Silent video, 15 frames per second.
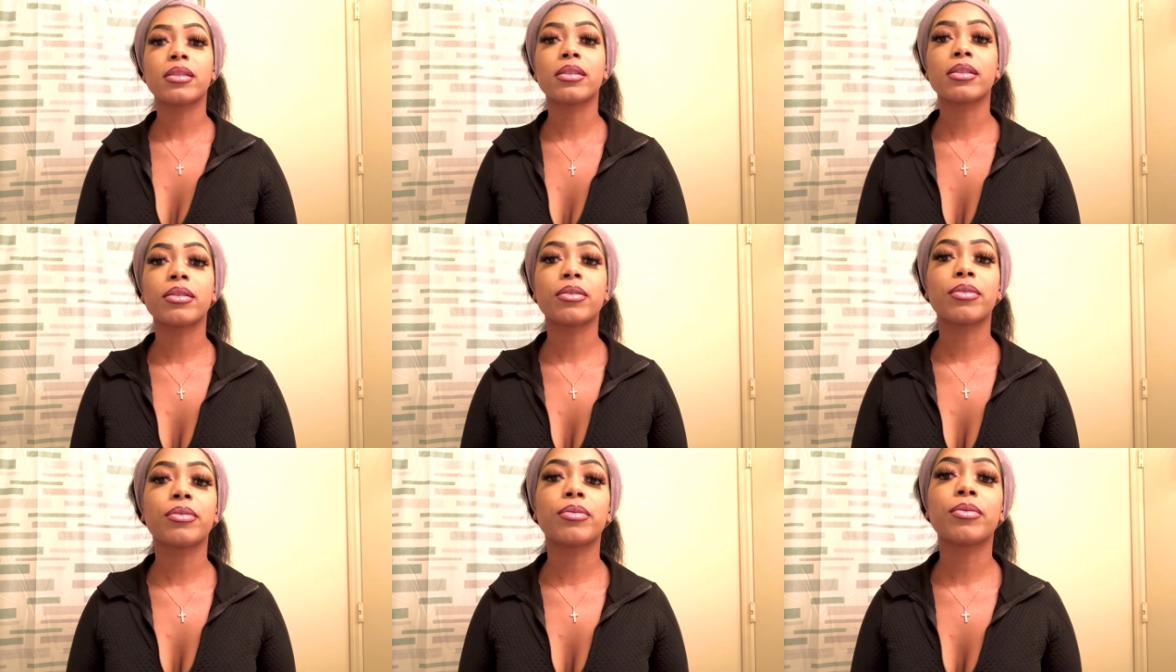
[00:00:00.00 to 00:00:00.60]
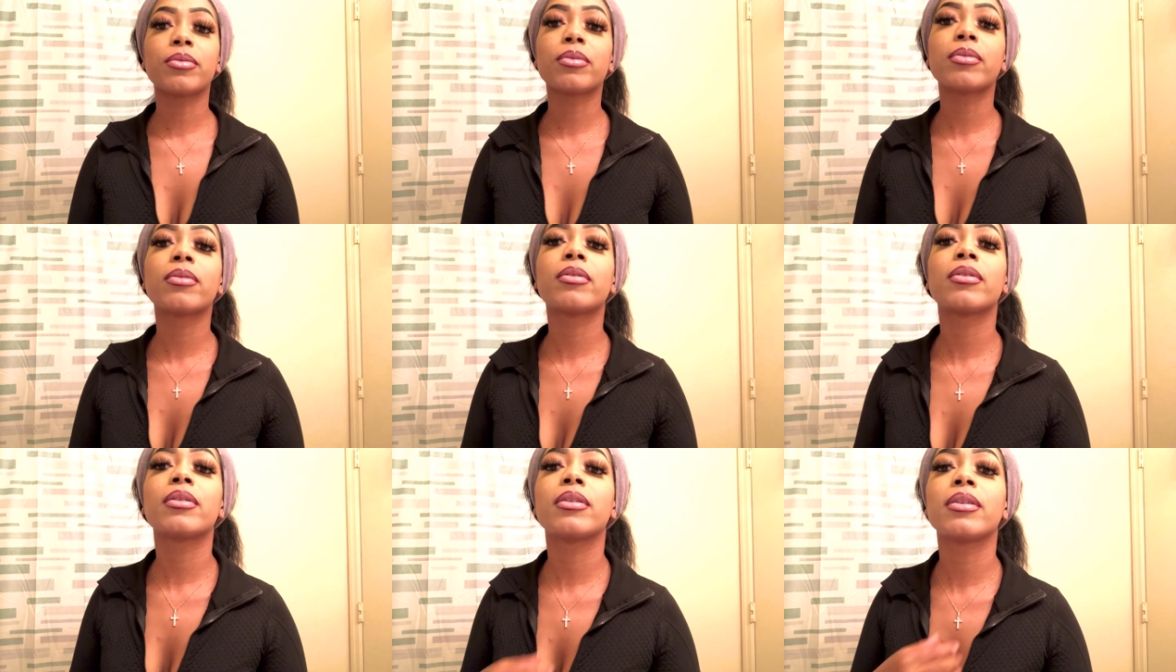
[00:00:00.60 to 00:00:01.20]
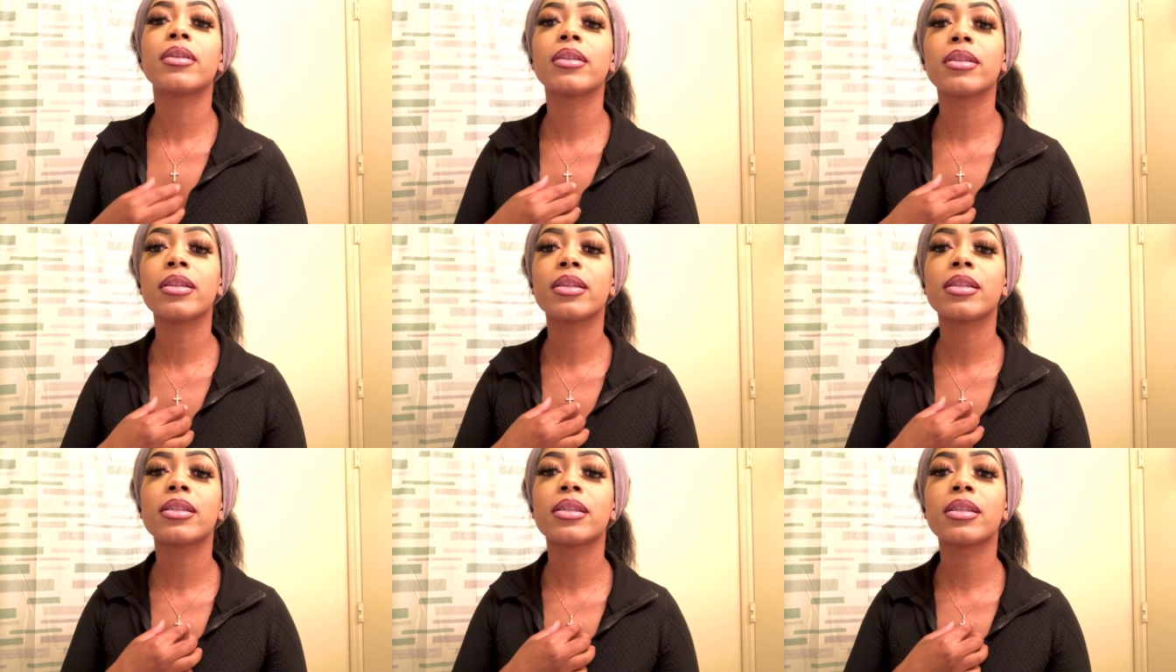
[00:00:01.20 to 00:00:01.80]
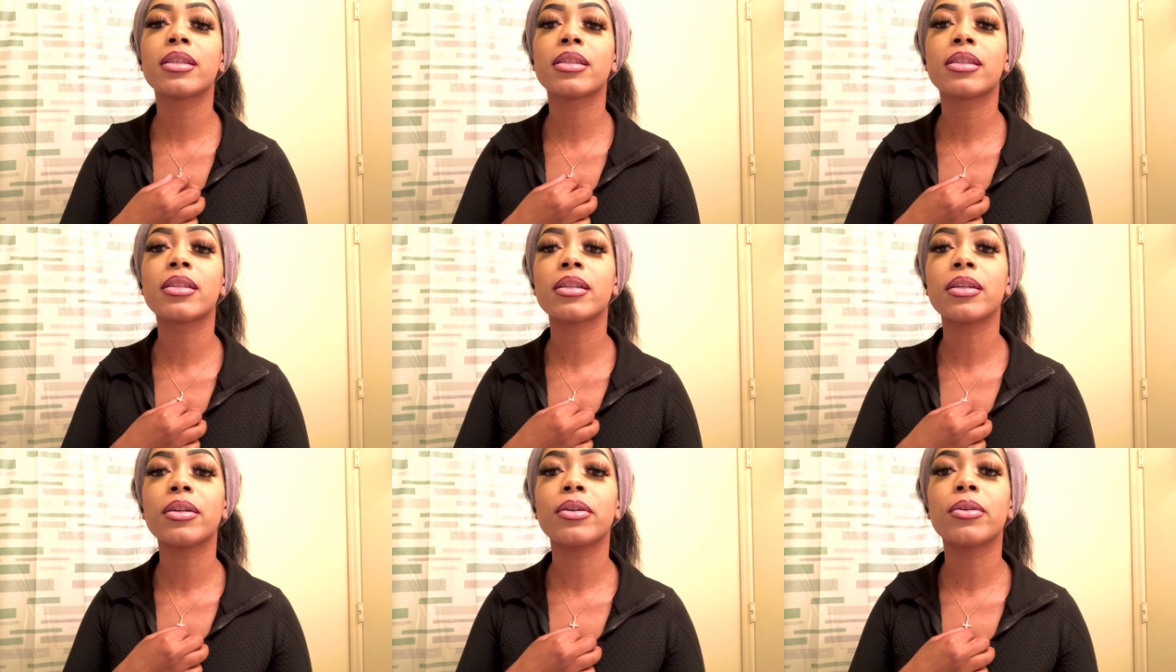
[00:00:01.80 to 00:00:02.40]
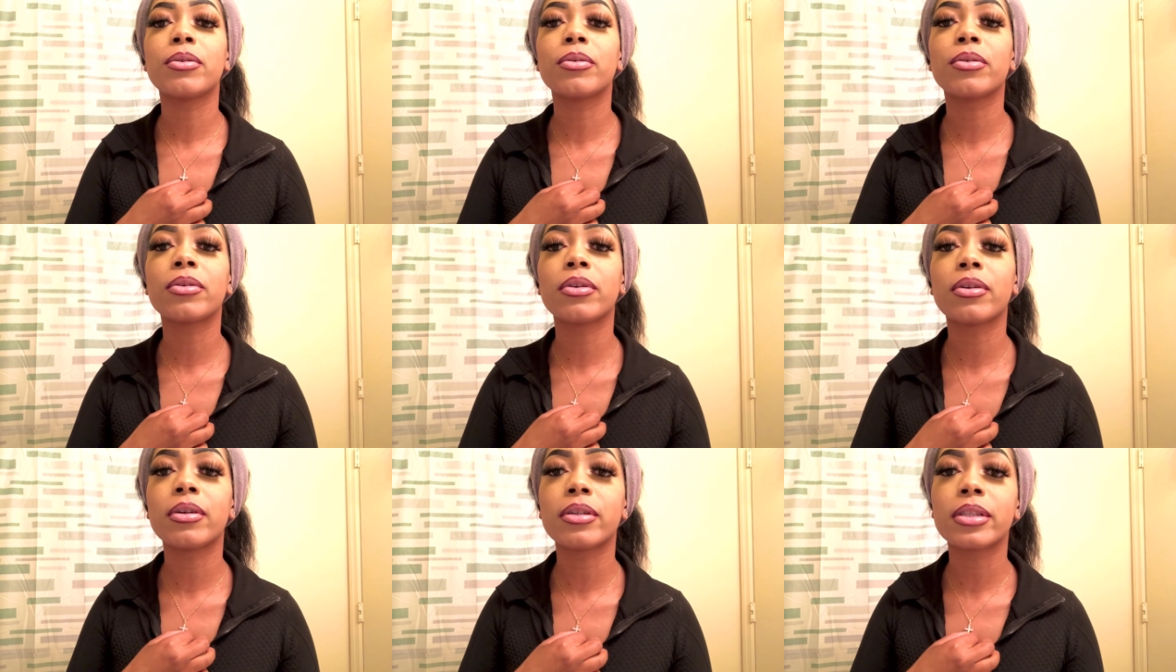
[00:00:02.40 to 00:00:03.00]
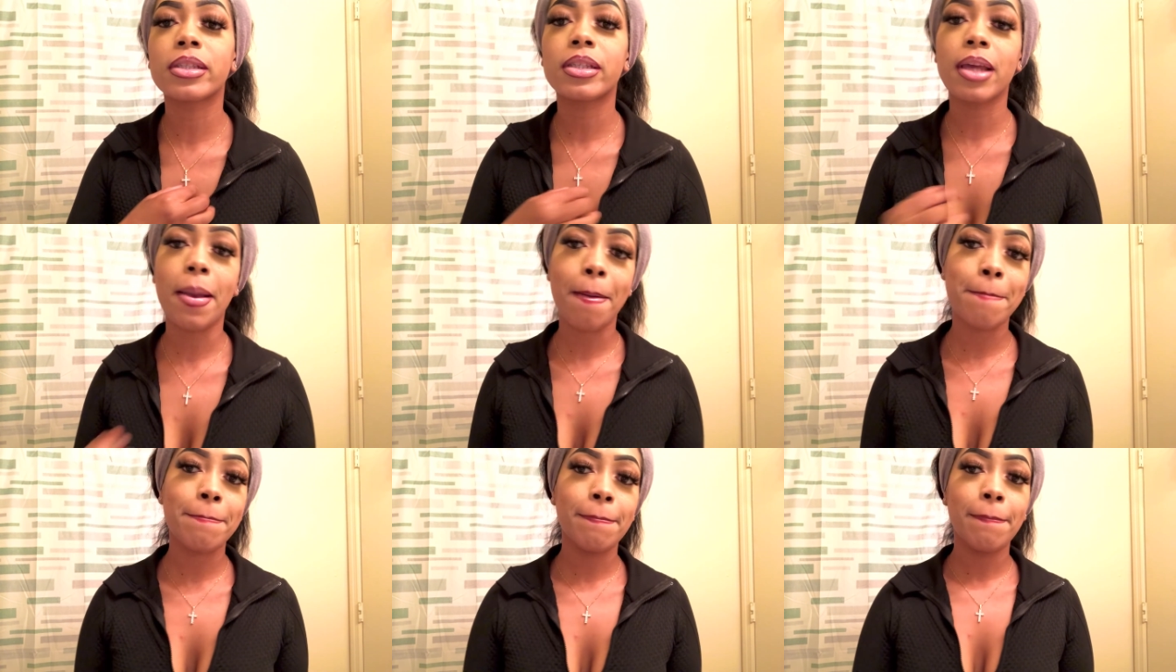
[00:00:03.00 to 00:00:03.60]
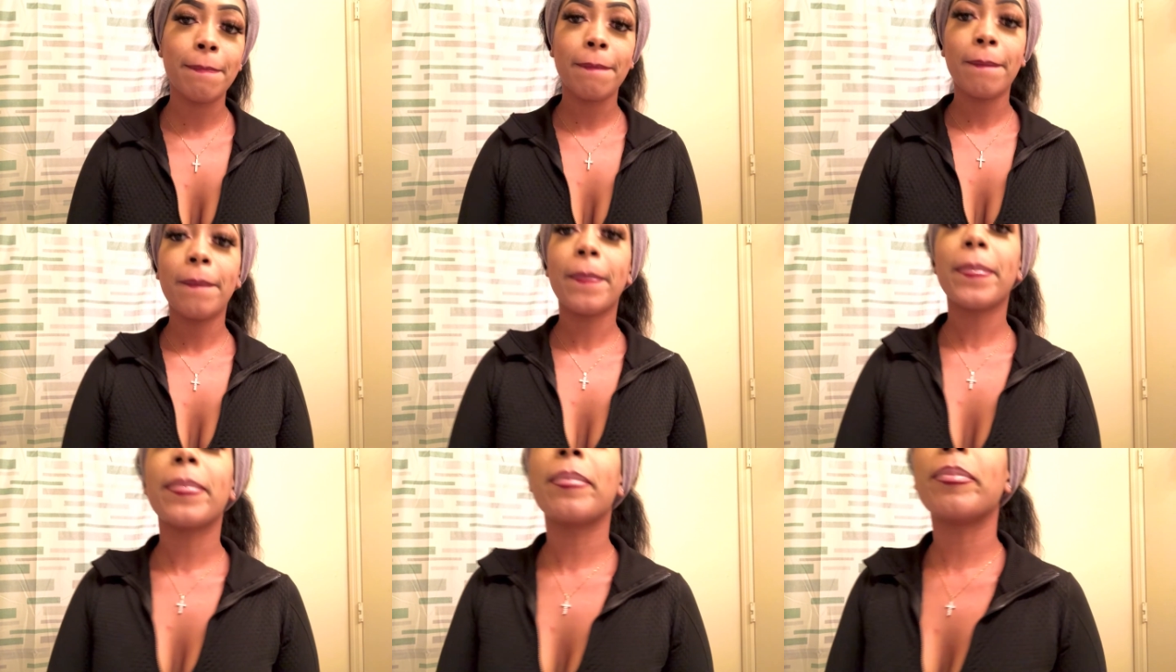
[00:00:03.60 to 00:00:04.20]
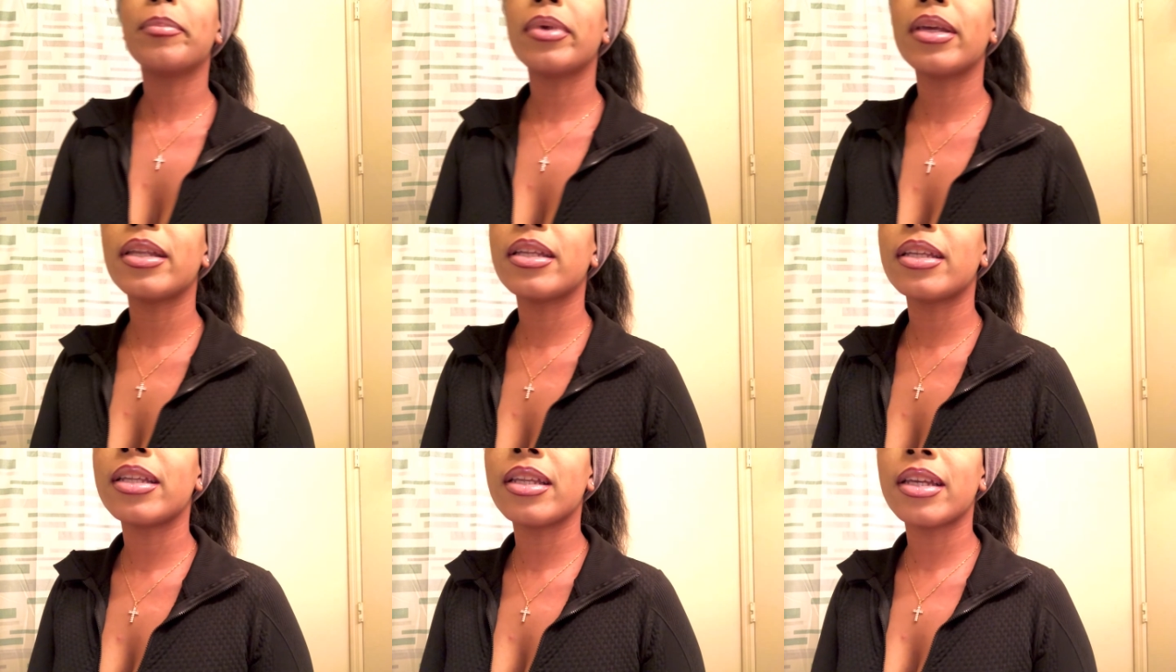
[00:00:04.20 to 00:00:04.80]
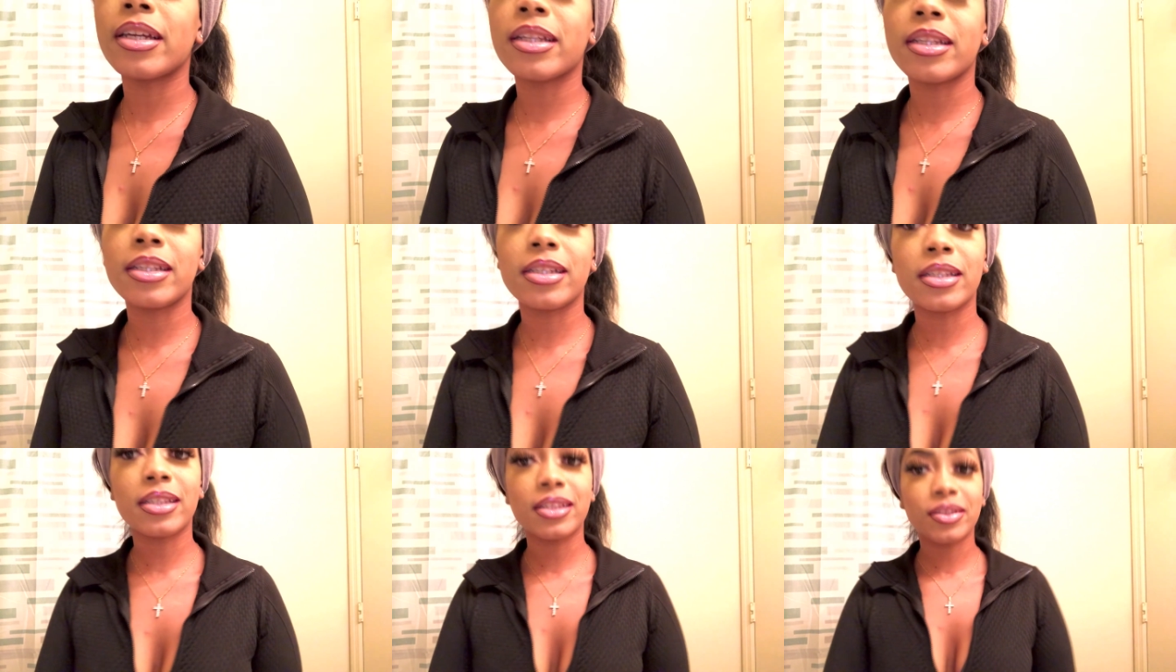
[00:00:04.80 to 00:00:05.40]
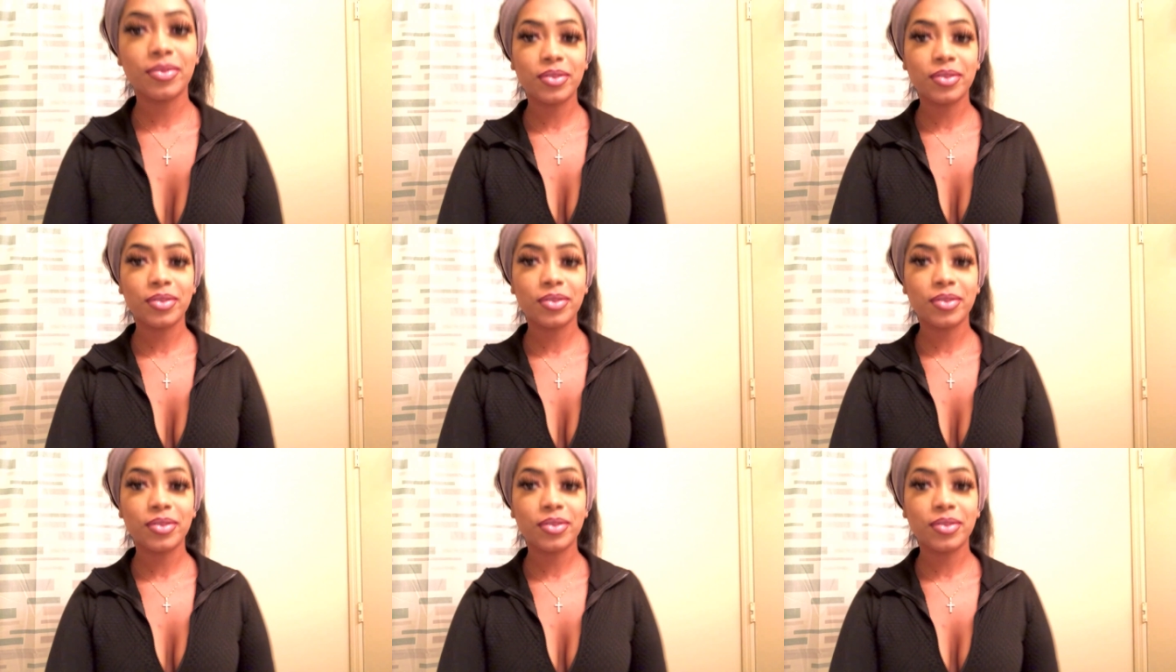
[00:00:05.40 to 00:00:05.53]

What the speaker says: So this is the gold cross pendant necklace.